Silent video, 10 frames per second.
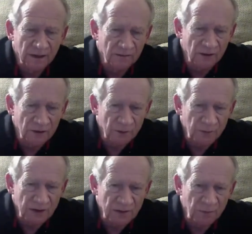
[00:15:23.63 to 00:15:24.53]
of other
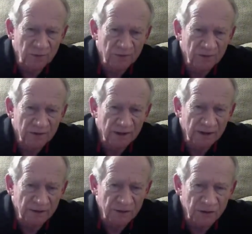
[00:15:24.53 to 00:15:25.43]
people
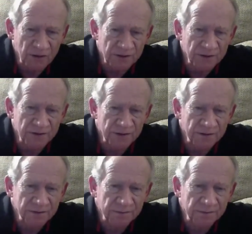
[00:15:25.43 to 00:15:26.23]
in the churches.